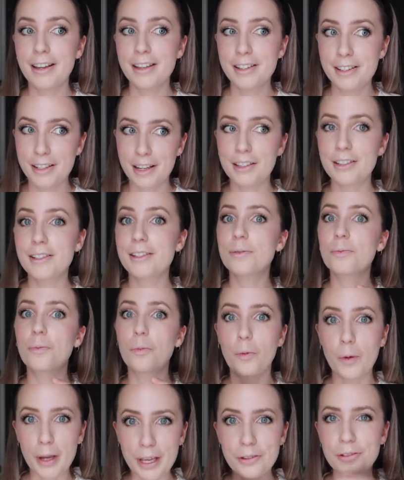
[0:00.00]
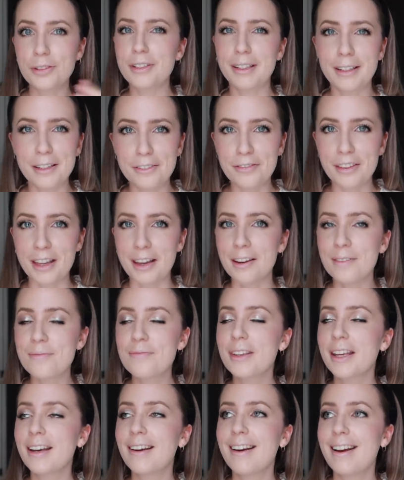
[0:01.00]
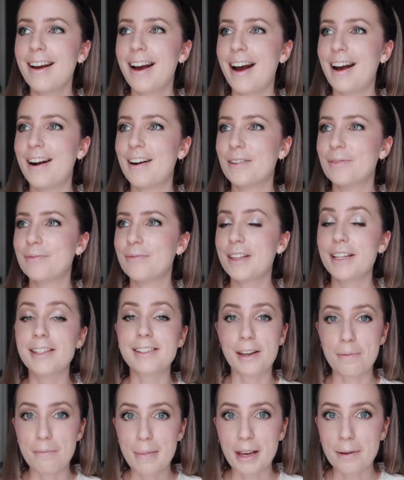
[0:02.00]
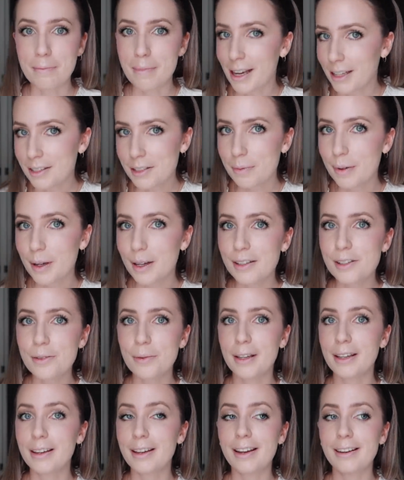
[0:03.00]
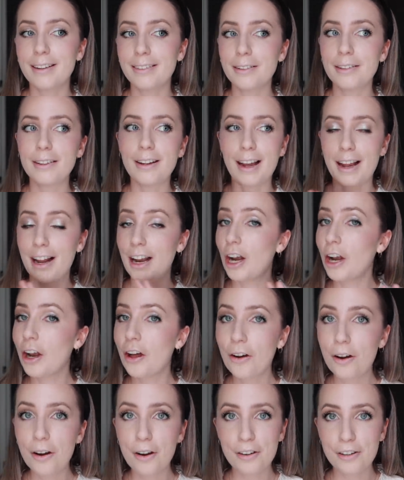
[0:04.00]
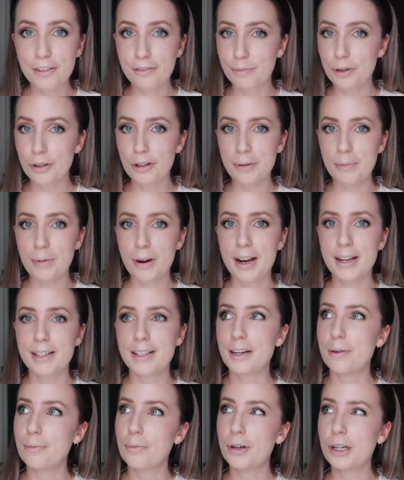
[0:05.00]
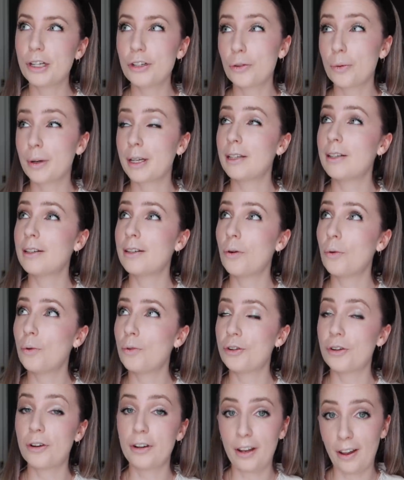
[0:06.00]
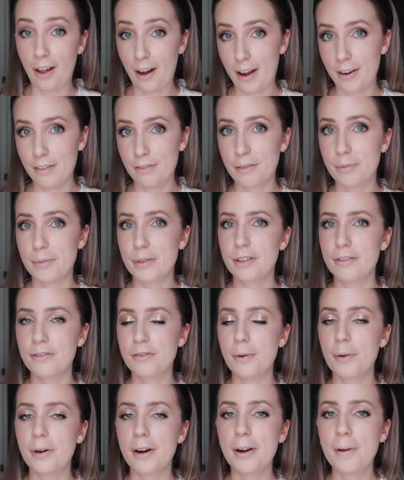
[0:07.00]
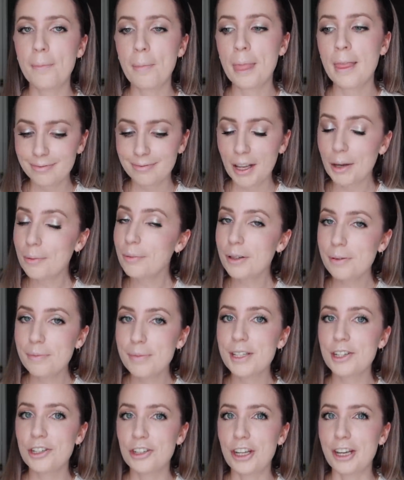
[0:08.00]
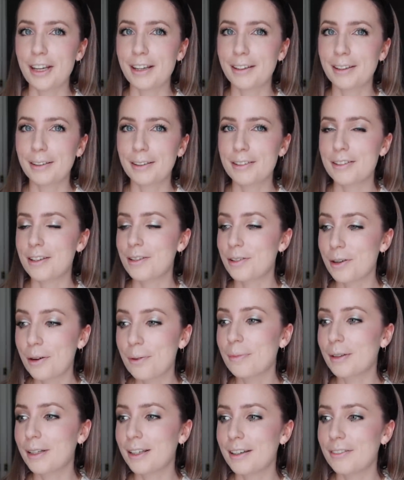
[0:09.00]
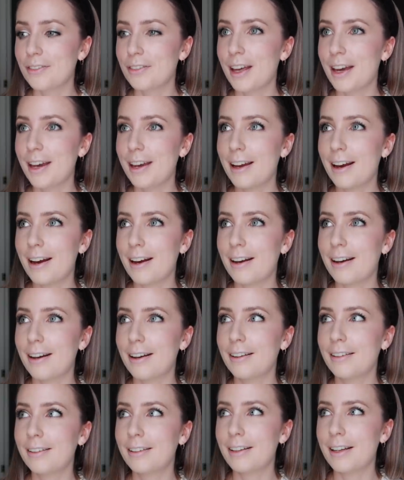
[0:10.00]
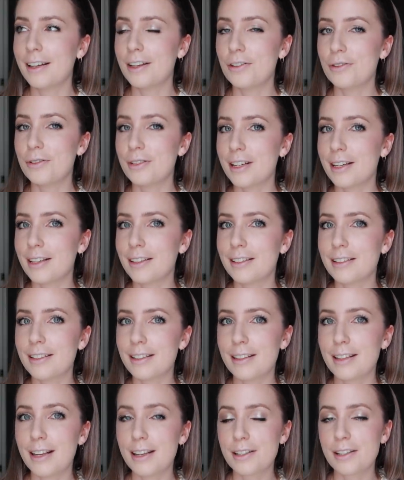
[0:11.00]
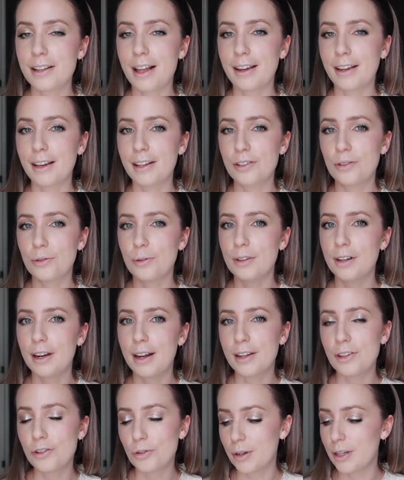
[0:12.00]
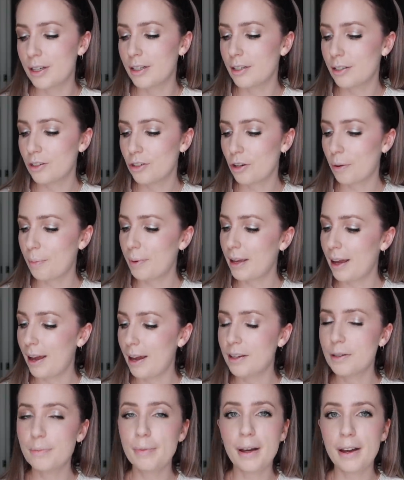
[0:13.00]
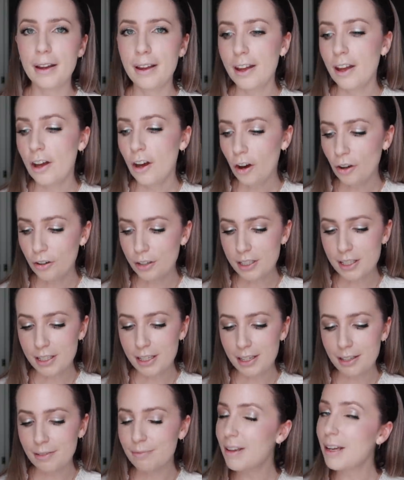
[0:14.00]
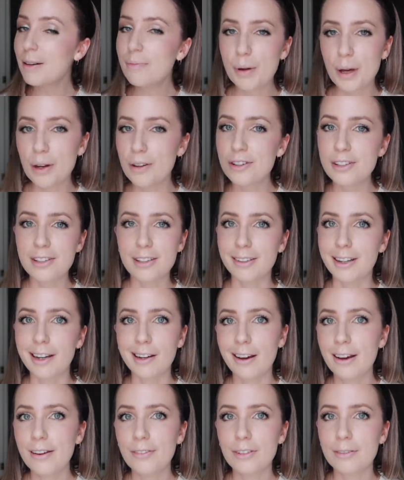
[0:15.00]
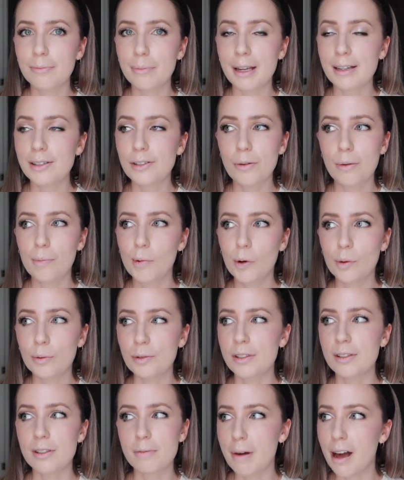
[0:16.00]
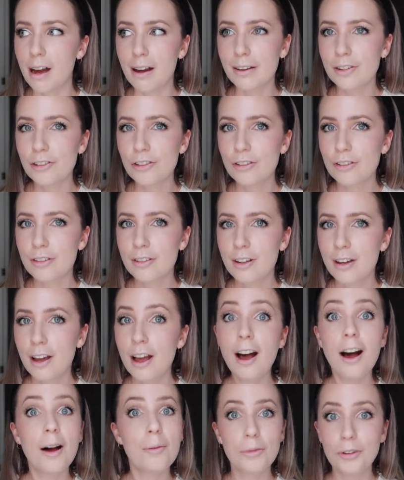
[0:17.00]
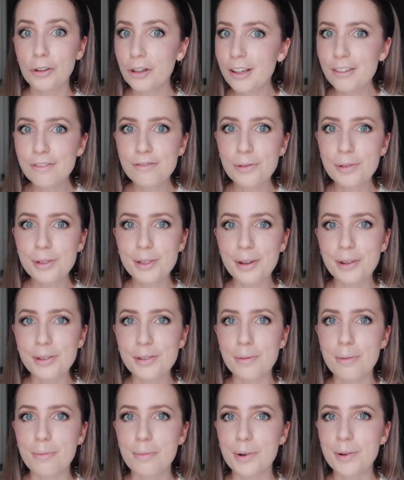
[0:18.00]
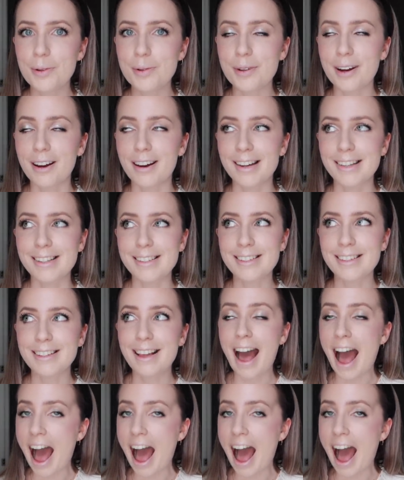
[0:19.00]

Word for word: since we used to live there. Um, things like Mecca Maxima, so we can get like a lot of beauty brands, and I'm pretty sure we can order online from Sephora. I'm gonna miss Sheik because I don't believe they are in New Zealand, and that's like a store that I enjoyed shopping at. But honestly, in person, and I haven't been to a mall since March. I'm looking forward to going to a mall, guys.